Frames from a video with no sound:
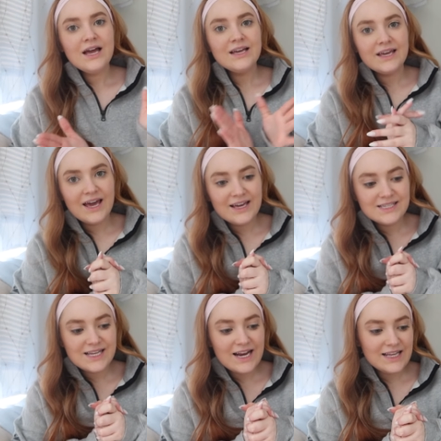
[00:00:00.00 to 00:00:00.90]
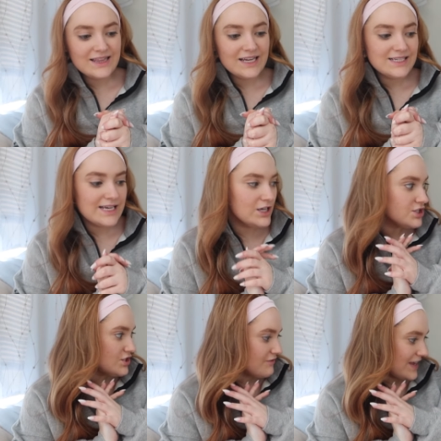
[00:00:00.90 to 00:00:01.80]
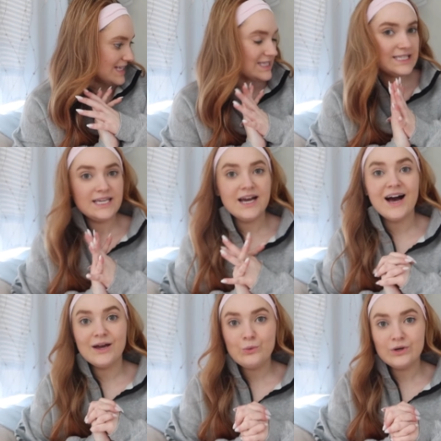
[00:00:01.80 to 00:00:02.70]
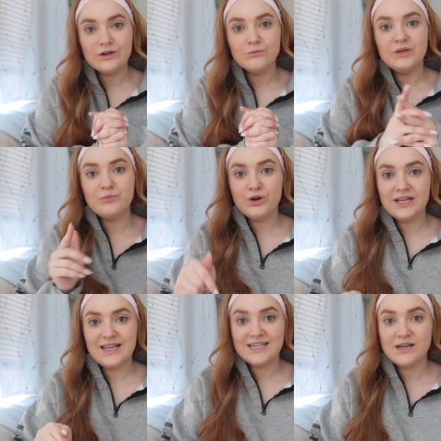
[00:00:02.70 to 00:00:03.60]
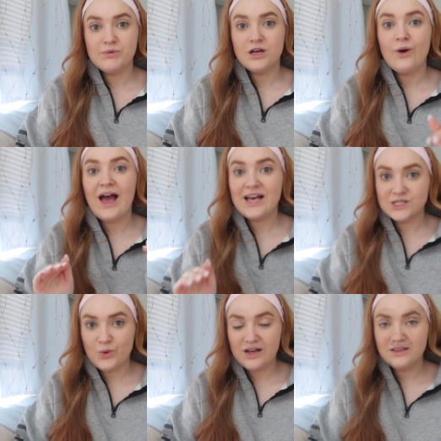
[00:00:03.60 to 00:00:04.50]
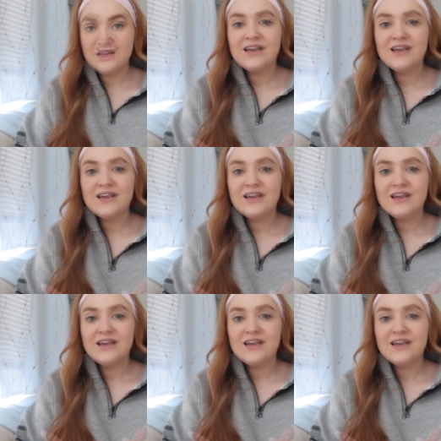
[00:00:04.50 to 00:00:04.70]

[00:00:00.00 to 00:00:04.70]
In case anything tickles your fancy, I will be putting that down below as well.